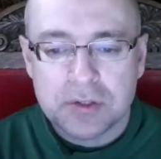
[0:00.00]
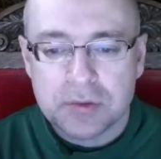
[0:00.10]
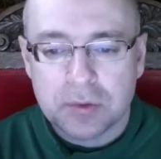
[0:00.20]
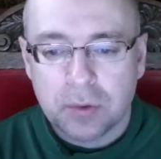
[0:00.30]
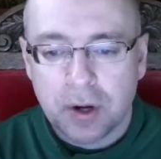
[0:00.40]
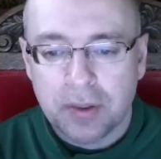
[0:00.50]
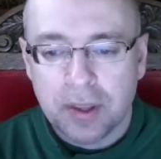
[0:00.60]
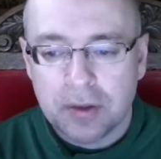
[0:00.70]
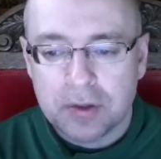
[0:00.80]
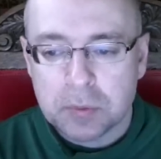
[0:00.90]
require
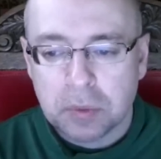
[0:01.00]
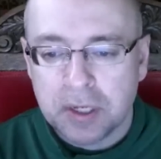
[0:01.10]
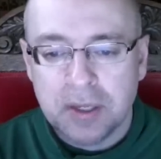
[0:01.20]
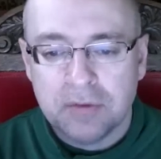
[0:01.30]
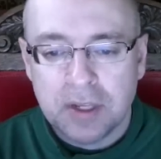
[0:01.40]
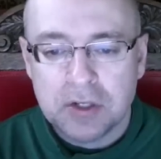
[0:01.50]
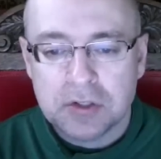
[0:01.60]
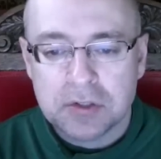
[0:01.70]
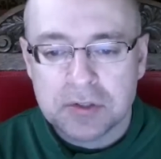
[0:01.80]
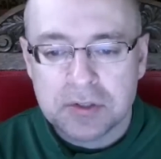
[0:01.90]
that. There's plenty of
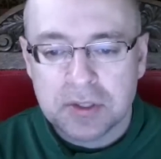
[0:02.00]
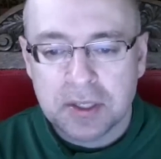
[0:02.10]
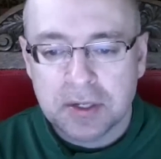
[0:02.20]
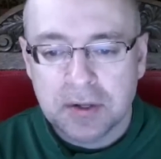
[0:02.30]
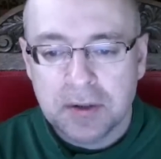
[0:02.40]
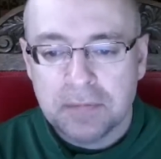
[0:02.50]
nations that